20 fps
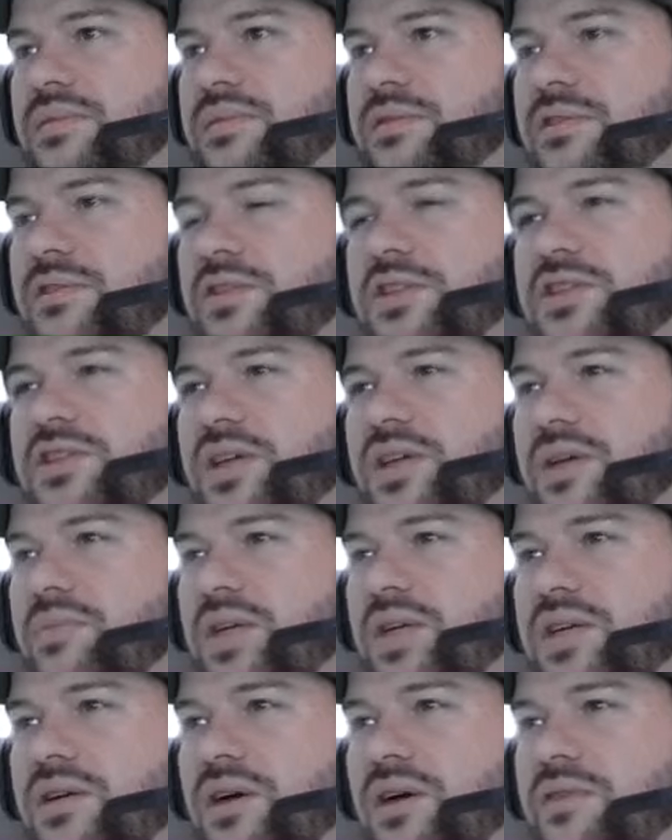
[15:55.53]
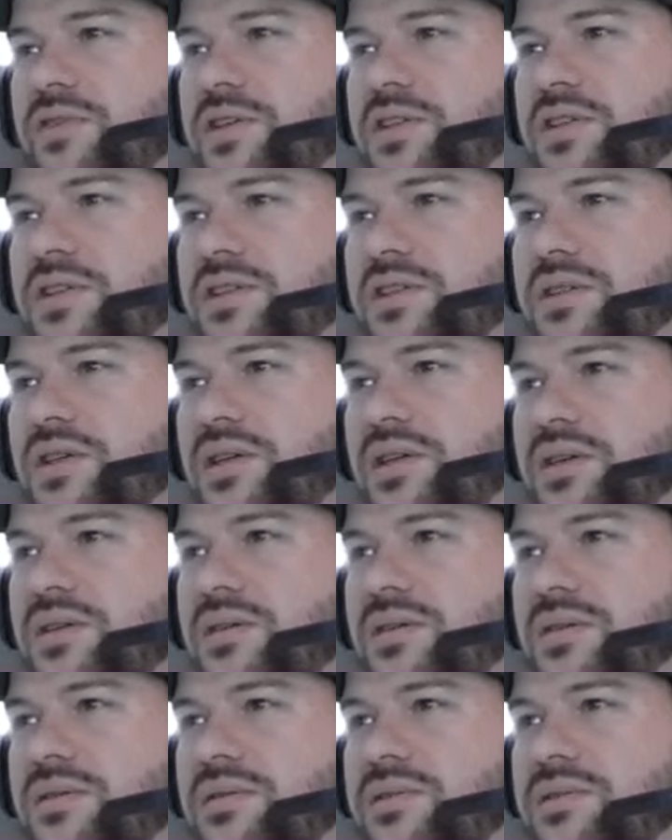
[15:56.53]
It looks like McDuffie just
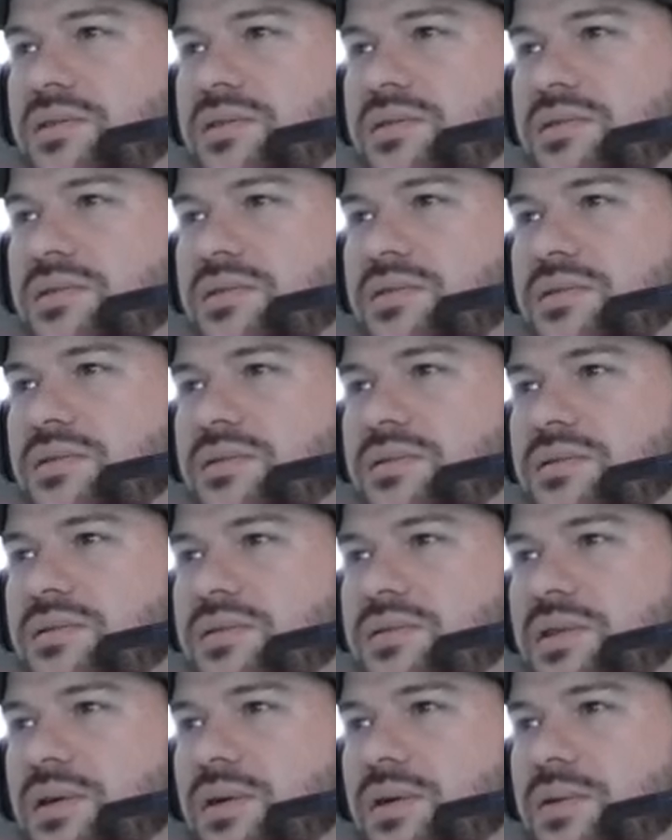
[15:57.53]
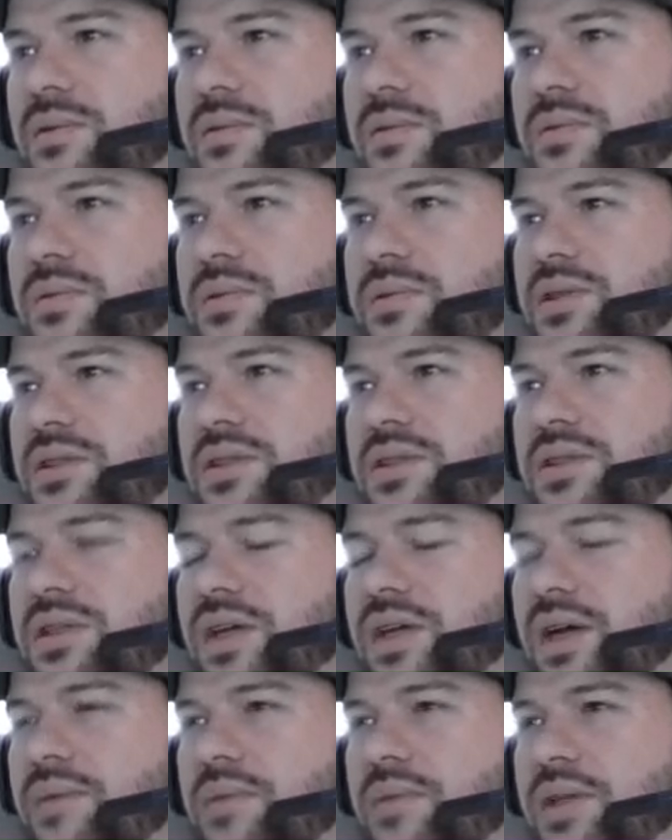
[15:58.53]
didn't know his
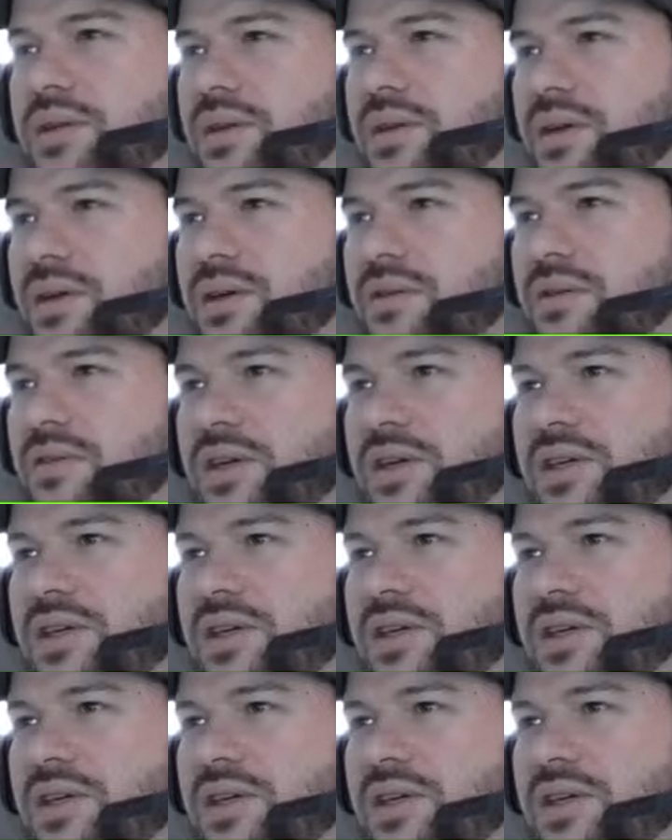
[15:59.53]
assignment there.